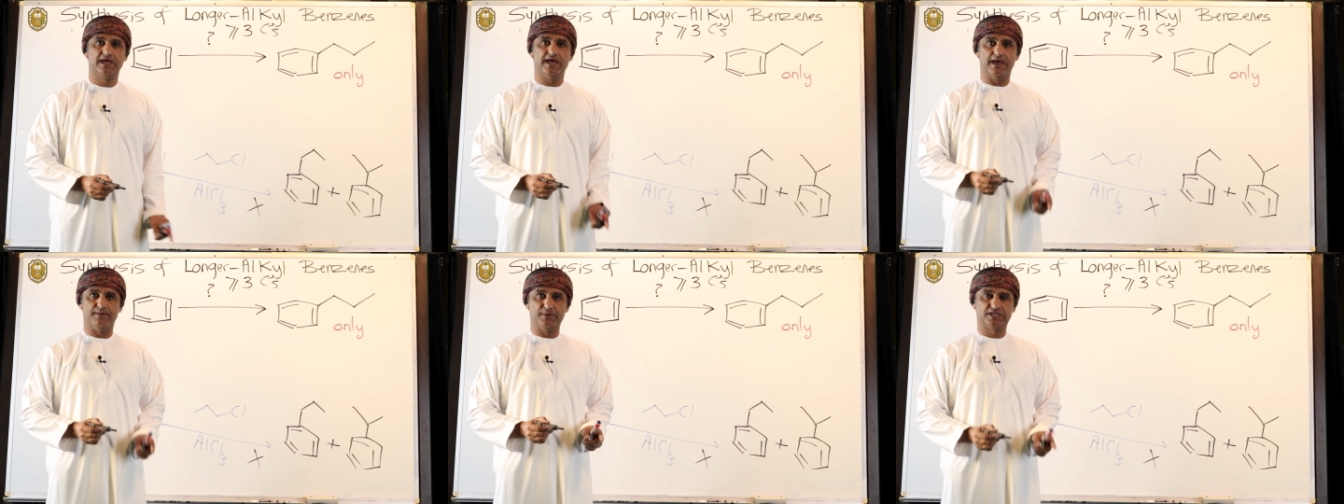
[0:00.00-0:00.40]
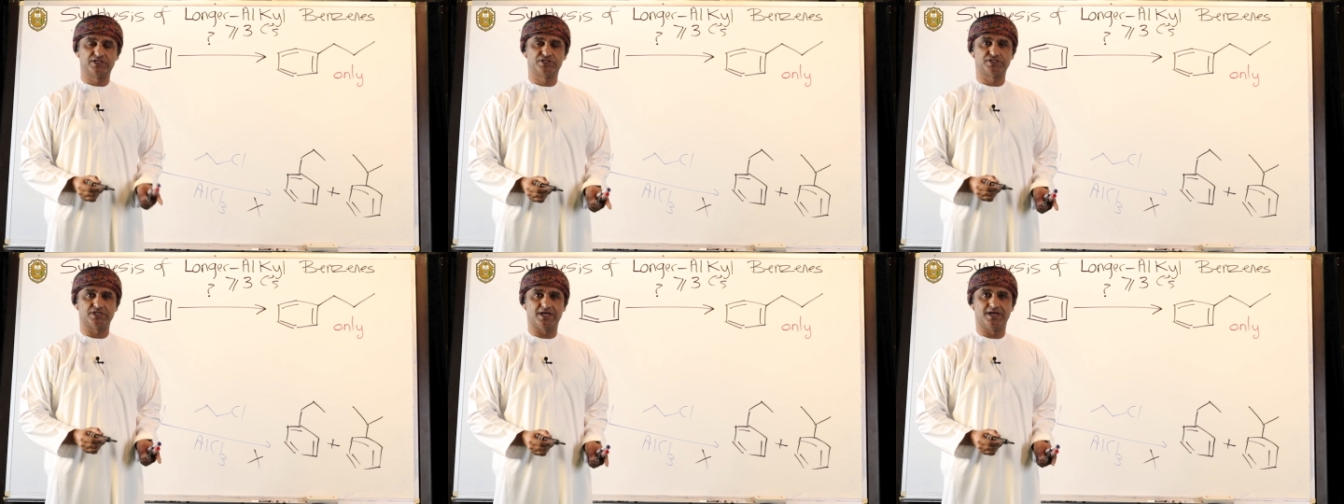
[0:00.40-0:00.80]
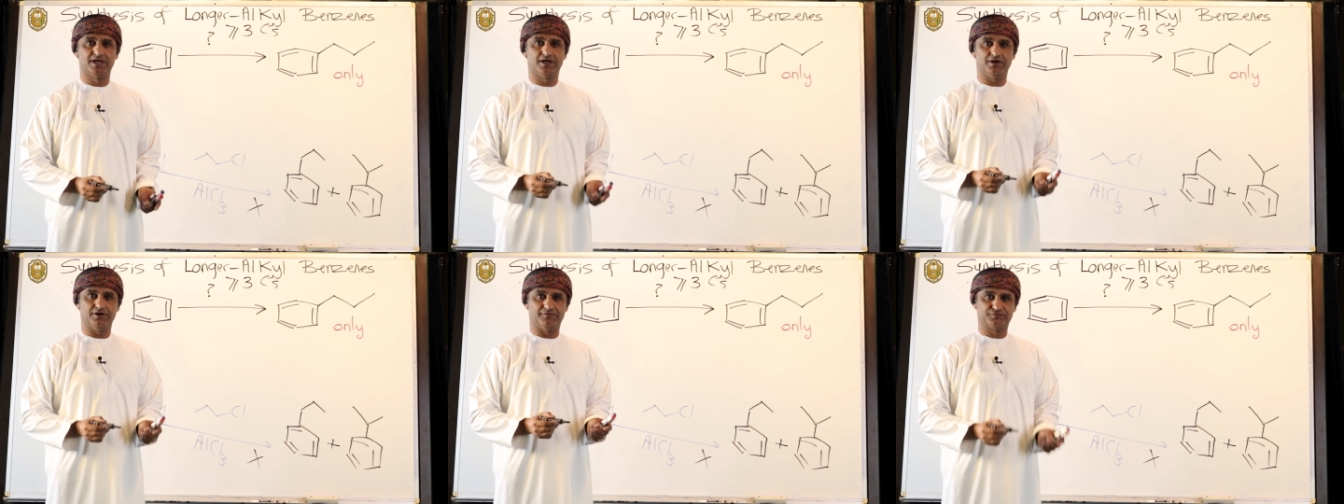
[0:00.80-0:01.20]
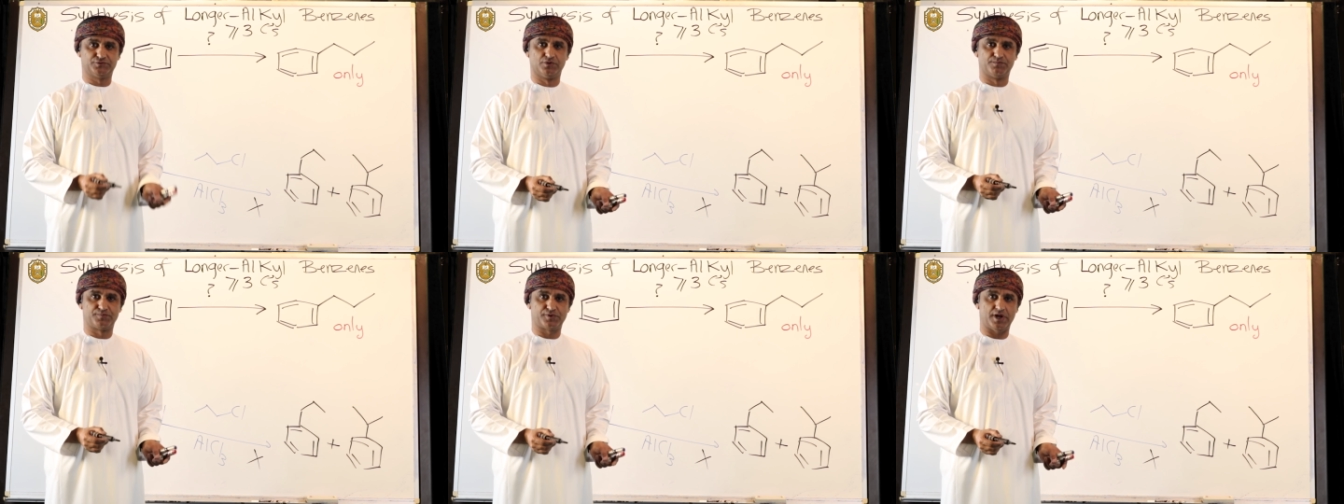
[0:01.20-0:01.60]
a mixture of
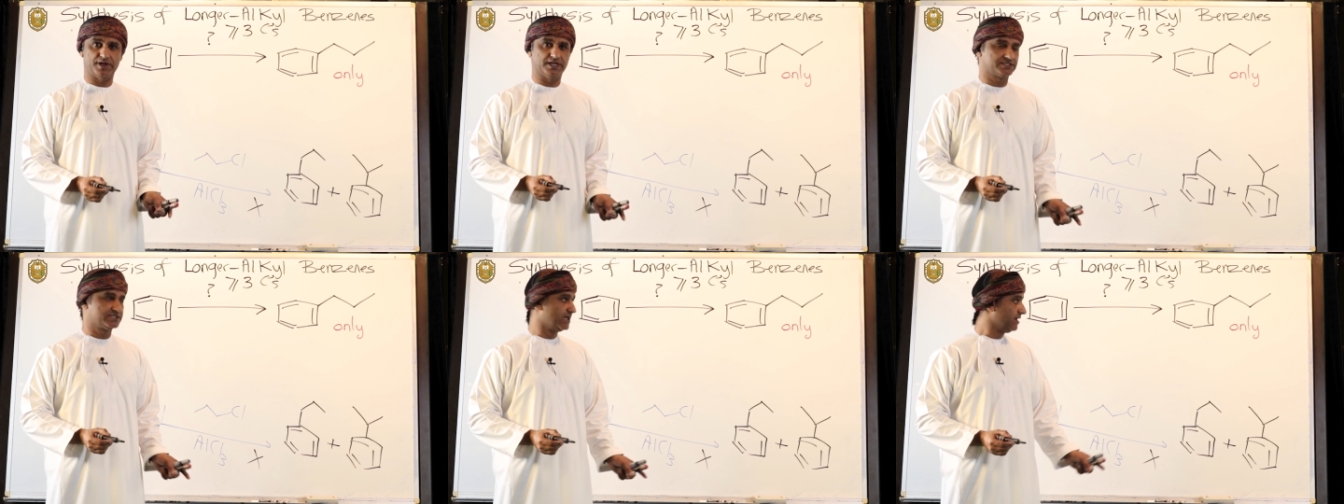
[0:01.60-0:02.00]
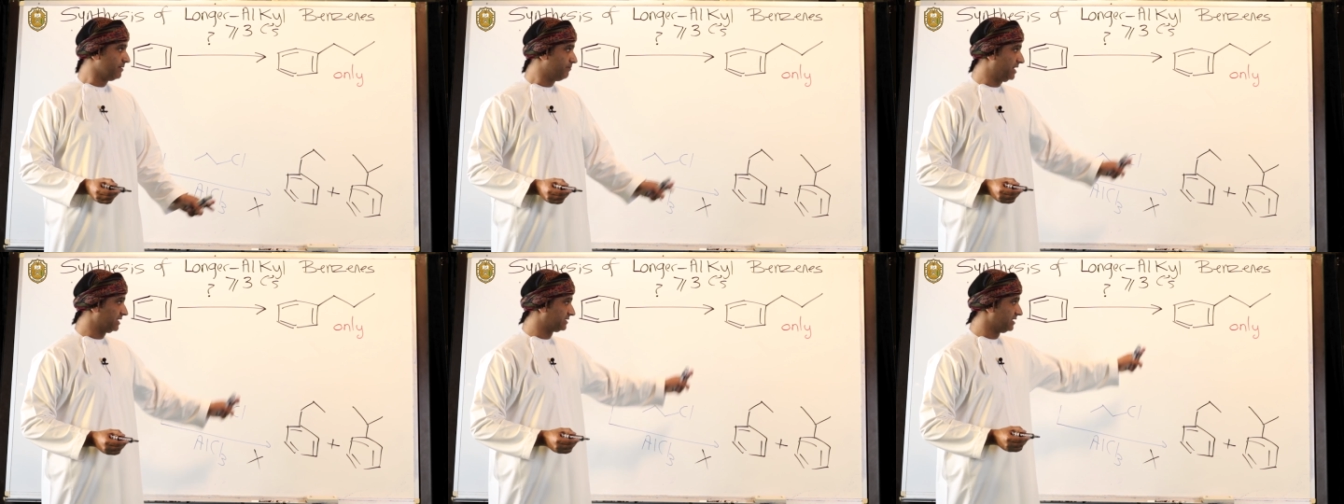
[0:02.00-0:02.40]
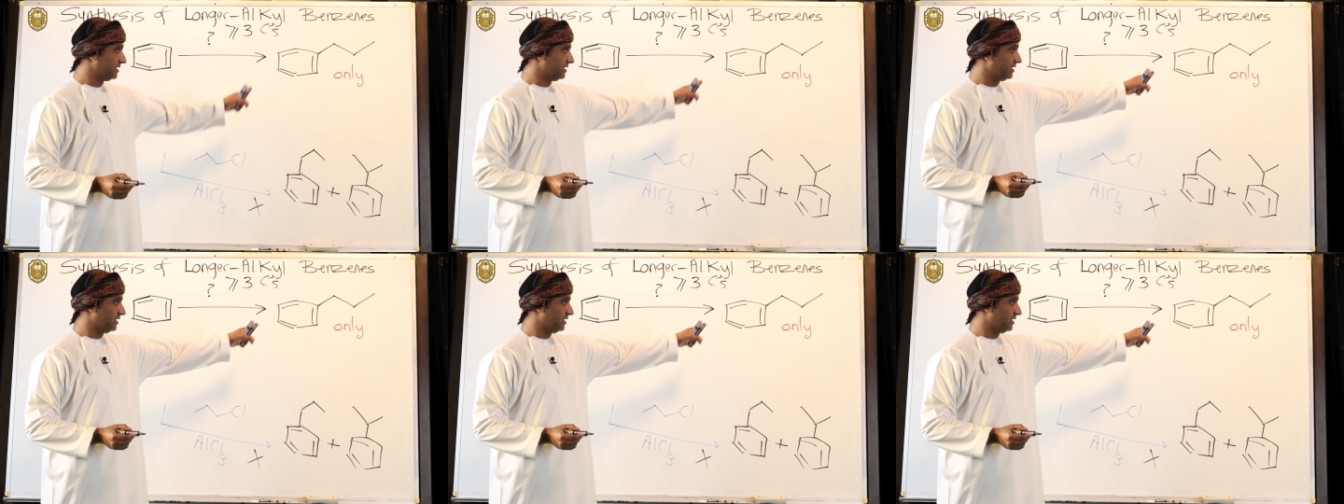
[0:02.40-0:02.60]
two products, but